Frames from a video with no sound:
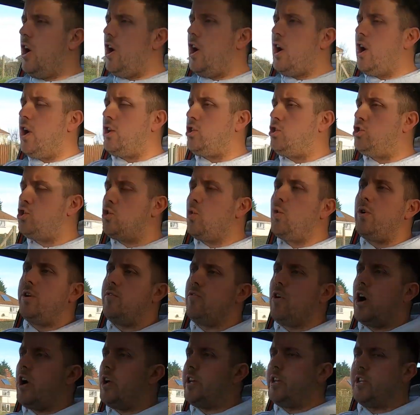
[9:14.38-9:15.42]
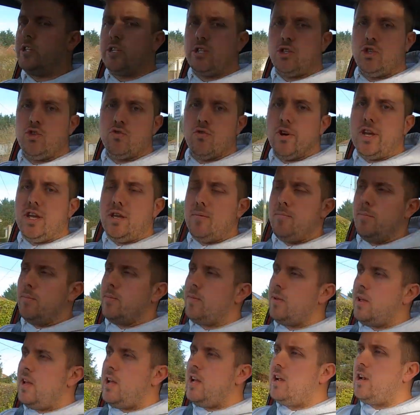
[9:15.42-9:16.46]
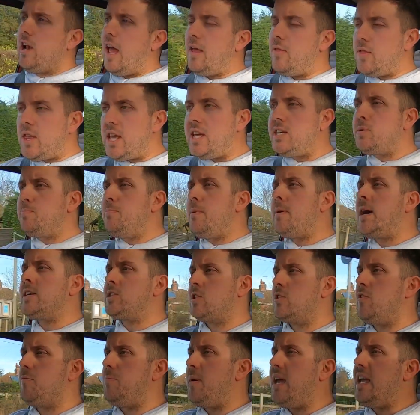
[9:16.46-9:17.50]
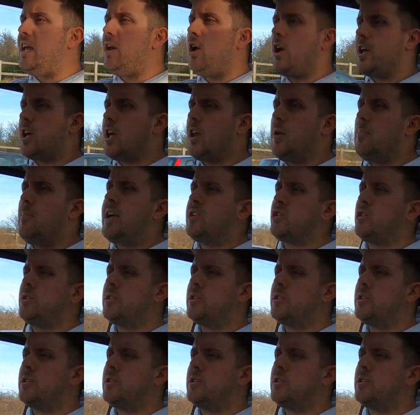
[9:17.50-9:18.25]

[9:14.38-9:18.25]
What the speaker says: a joyrider's dream. Like, these must have been, I can imagine,